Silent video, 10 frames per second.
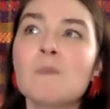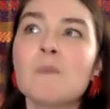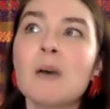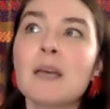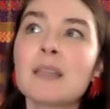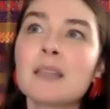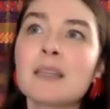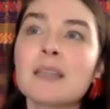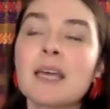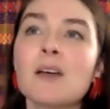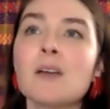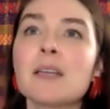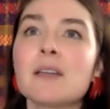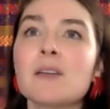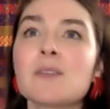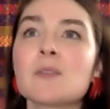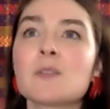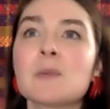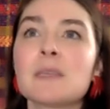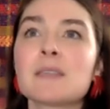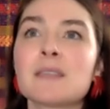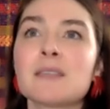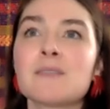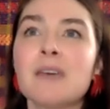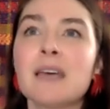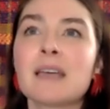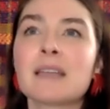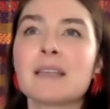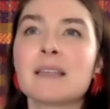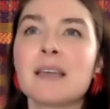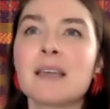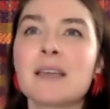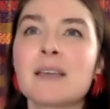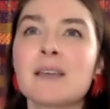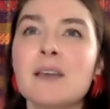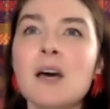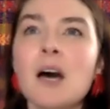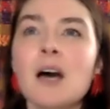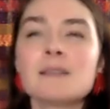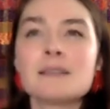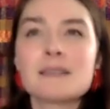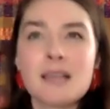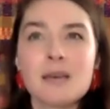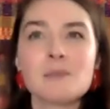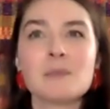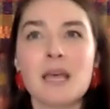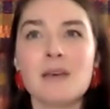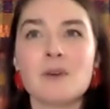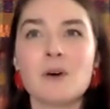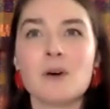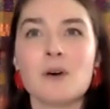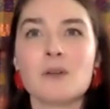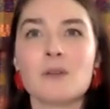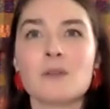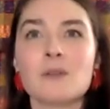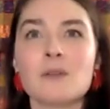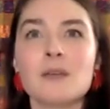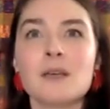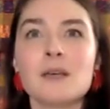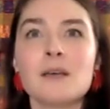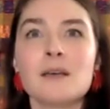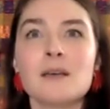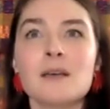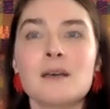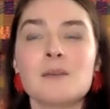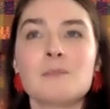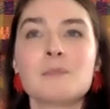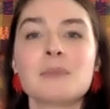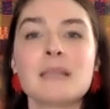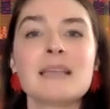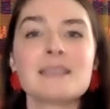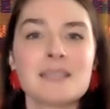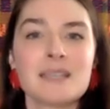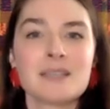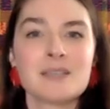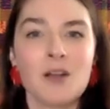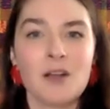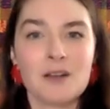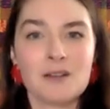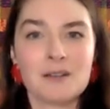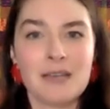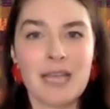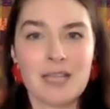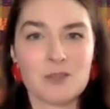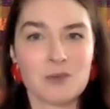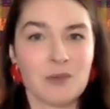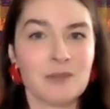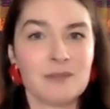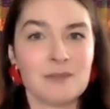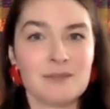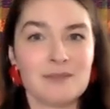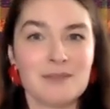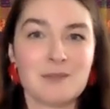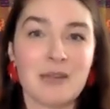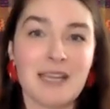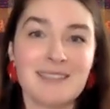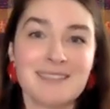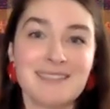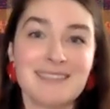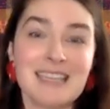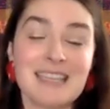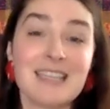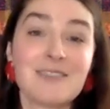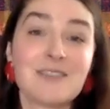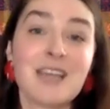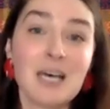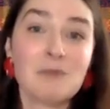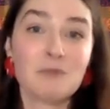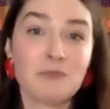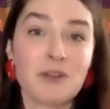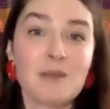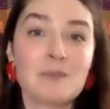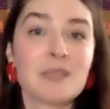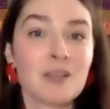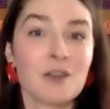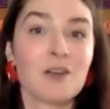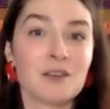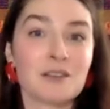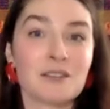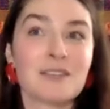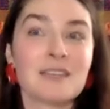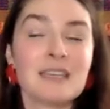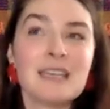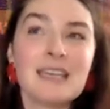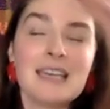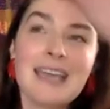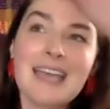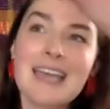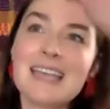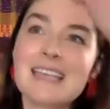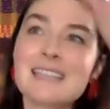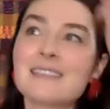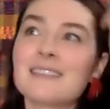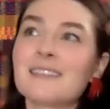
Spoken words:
I think that it also speaks to the fact that like on some level, plastics are natural, right? They've come from the earth, and